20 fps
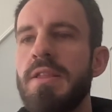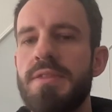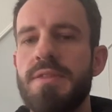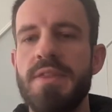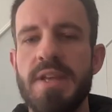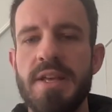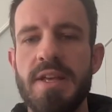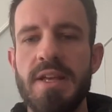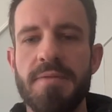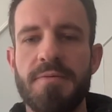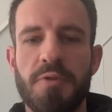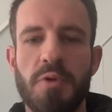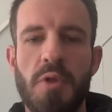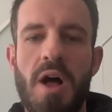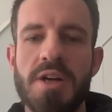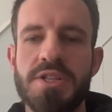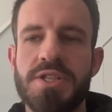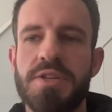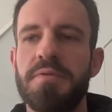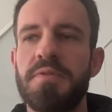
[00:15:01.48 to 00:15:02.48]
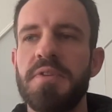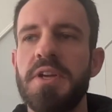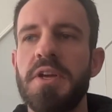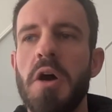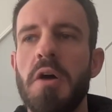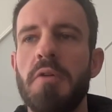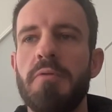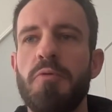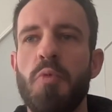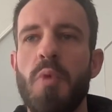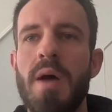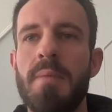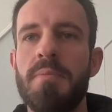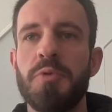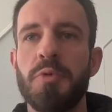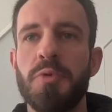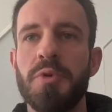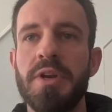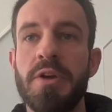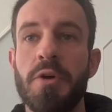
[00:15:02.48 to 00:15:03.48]
the philosophy of
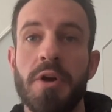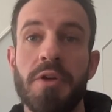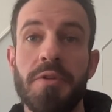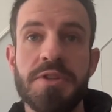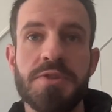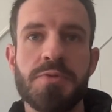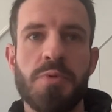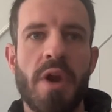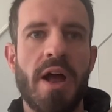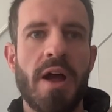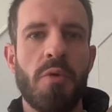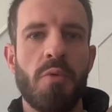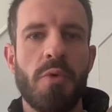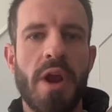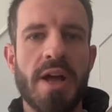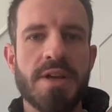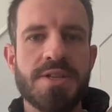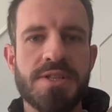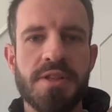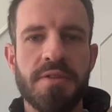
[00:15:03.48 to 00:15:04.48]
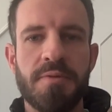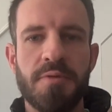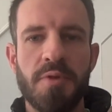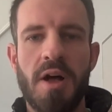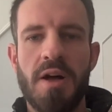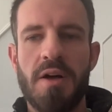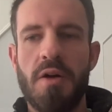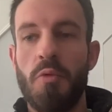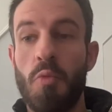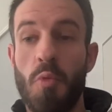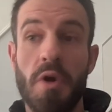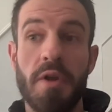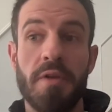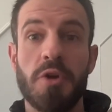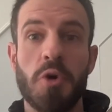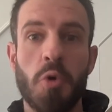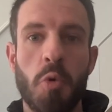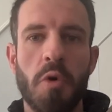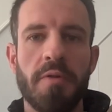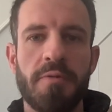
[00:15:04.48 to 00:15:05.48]
Web3, or at least what I see one of
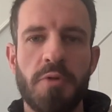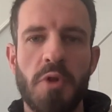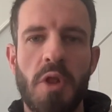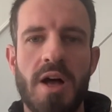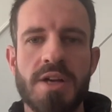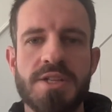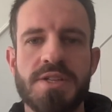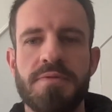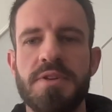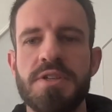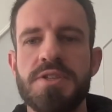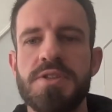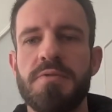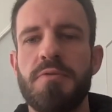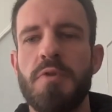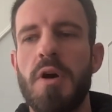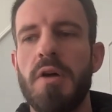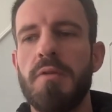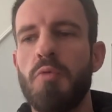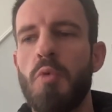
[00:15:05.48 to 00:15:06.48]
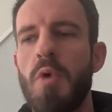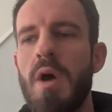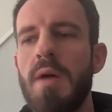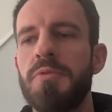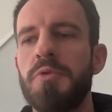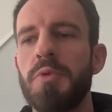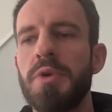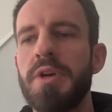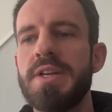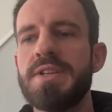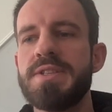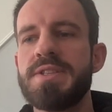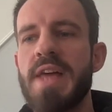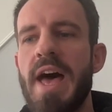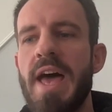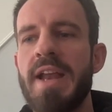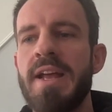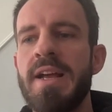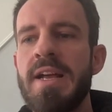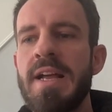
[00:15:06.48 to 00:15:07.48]
the core philosophies of Web3 is
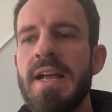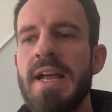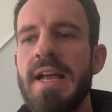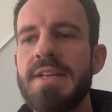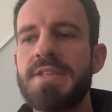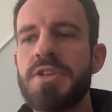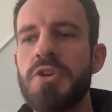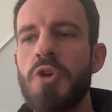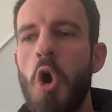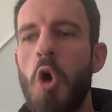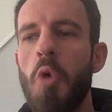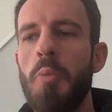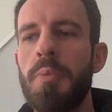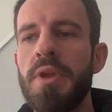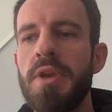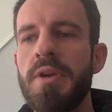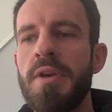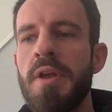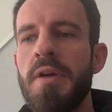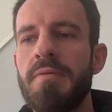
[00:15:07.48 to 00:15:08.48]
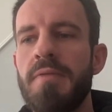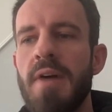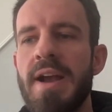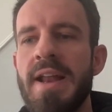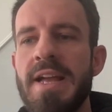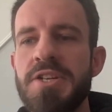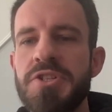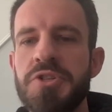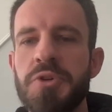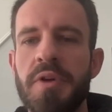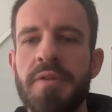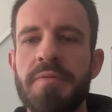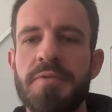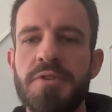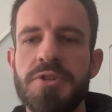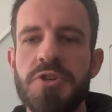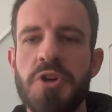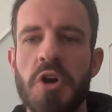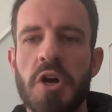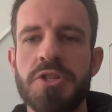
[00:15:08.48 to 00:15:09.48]
that it's an open financial
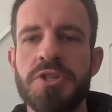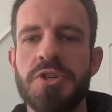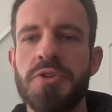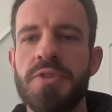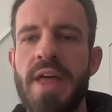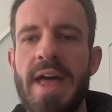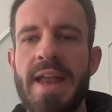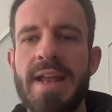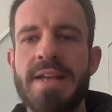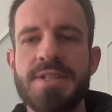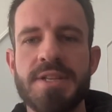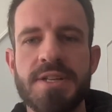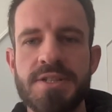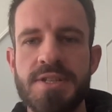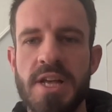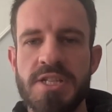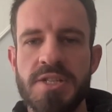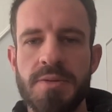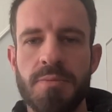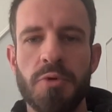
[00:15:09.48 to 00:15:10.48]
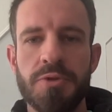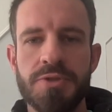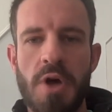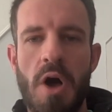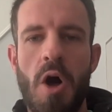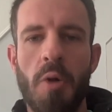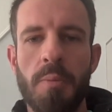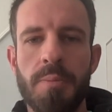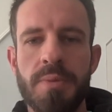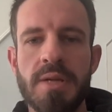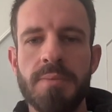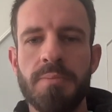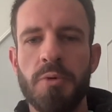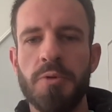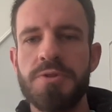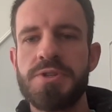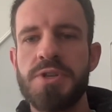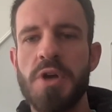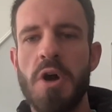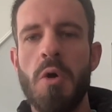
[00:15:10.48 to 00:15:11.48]
infrastructure that is accessible to all people.
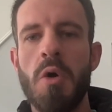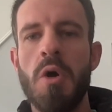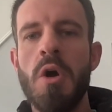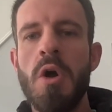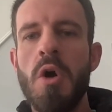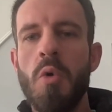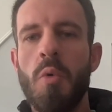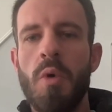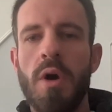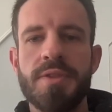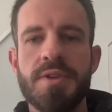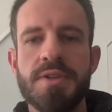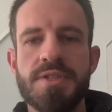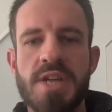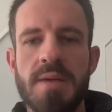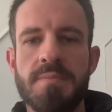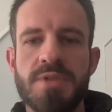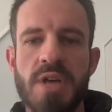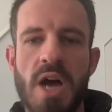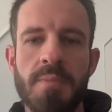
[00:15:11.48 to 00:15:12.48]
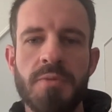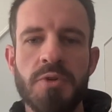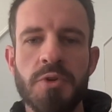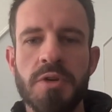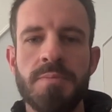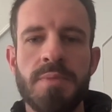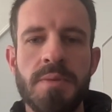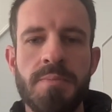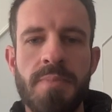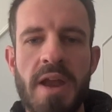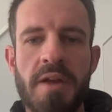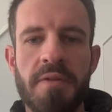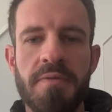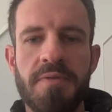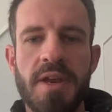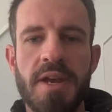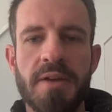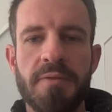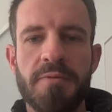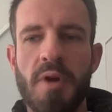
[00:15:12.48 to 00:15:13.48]
So while at the same time you could be
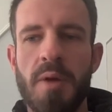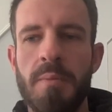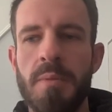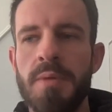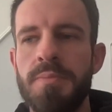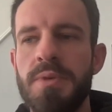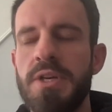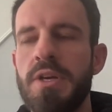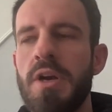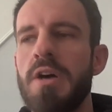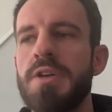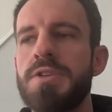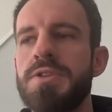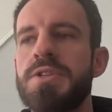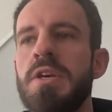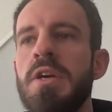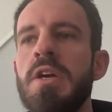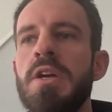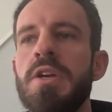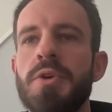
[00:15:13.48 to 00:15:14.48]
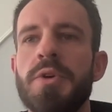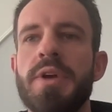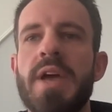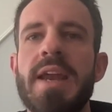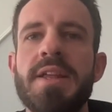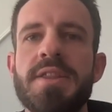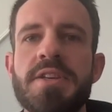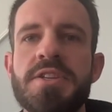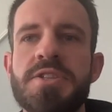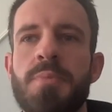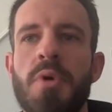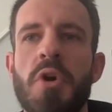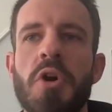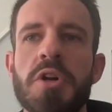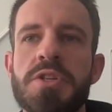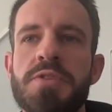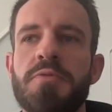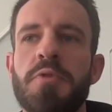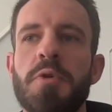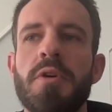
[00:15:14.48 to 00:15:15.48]
benefiting from it because you're getting these
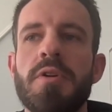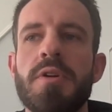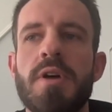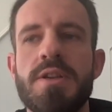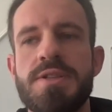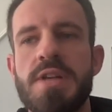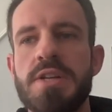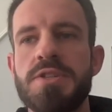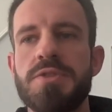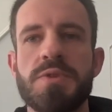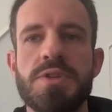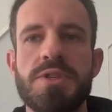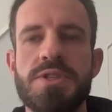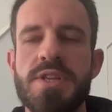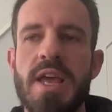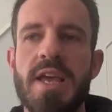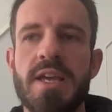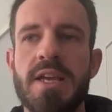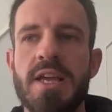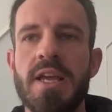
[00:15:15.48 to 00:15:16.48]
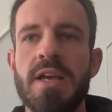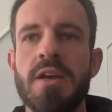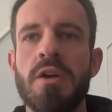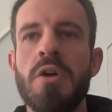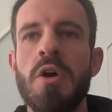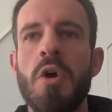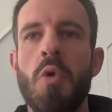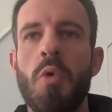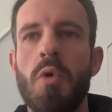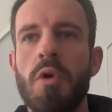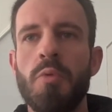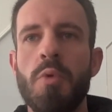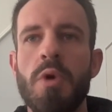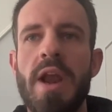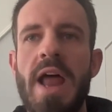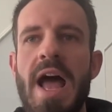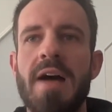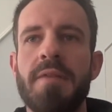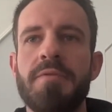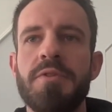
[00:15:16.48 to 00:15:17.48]
perks for essentially staking or what
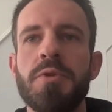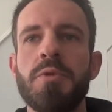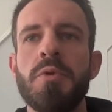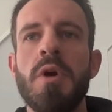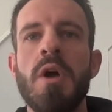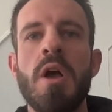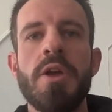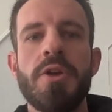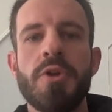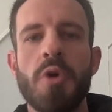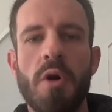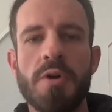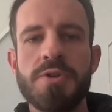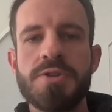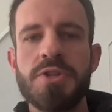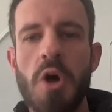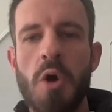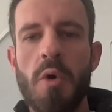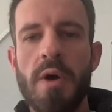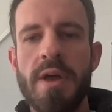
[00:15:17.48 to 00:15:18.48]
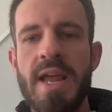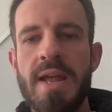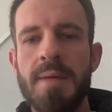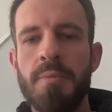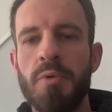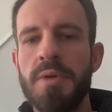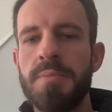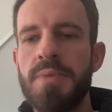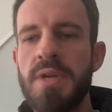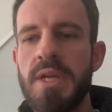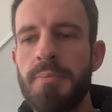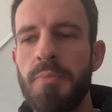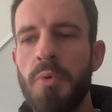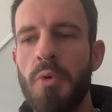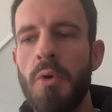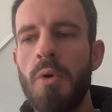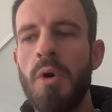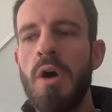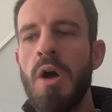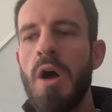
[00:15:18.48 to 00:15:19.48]
have you, you're also enabling
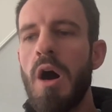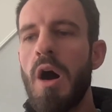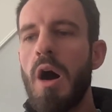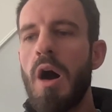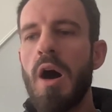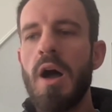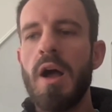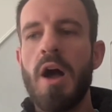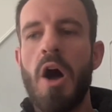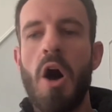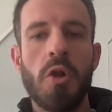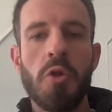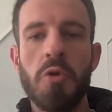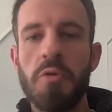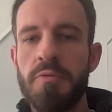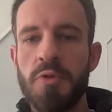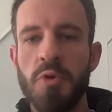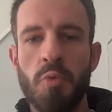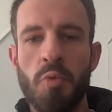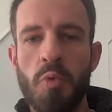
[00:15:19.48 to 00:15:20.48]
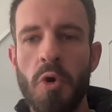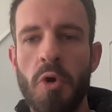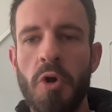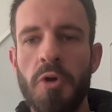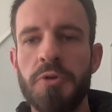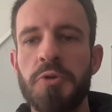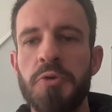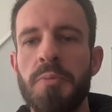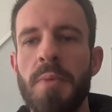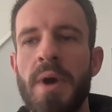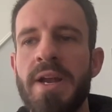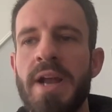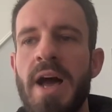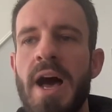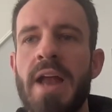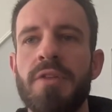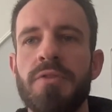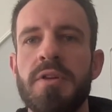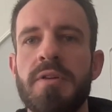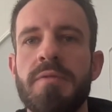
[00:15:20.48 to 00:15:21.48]
people all over the world who might
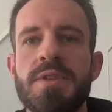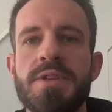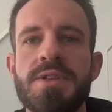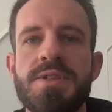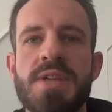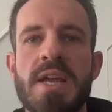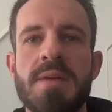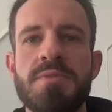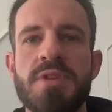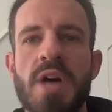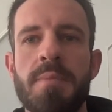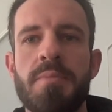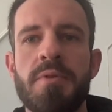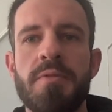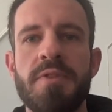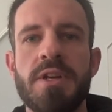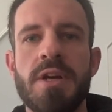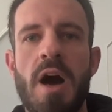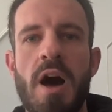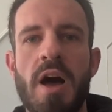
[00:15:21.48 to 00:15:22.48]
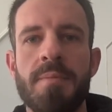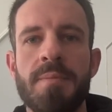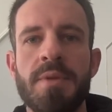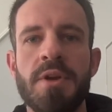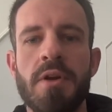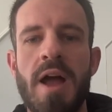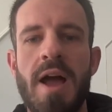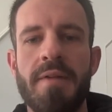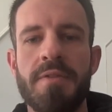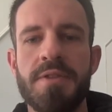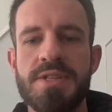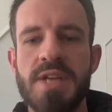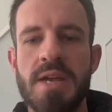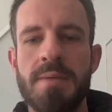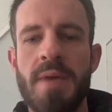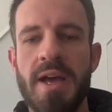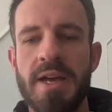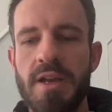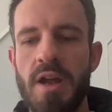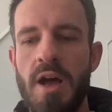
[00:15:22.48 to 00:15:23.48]
not live in the same type of economy or have the same
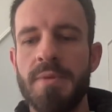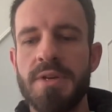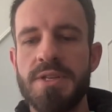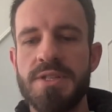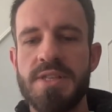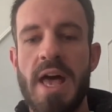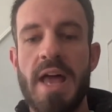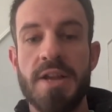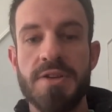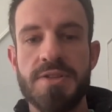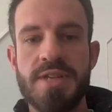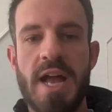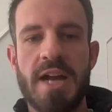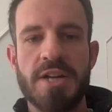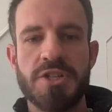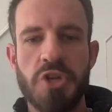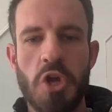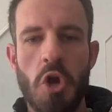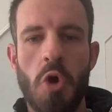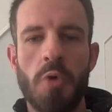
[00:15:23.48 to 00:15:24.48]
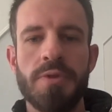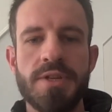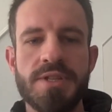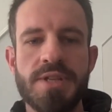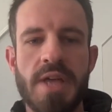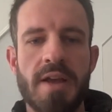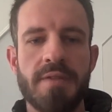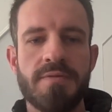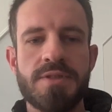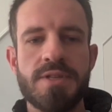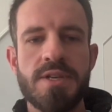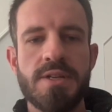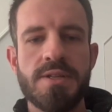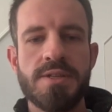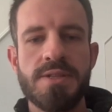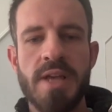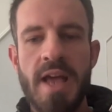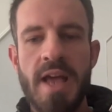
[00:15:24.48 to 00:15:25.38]
economic status to actually own these NFTs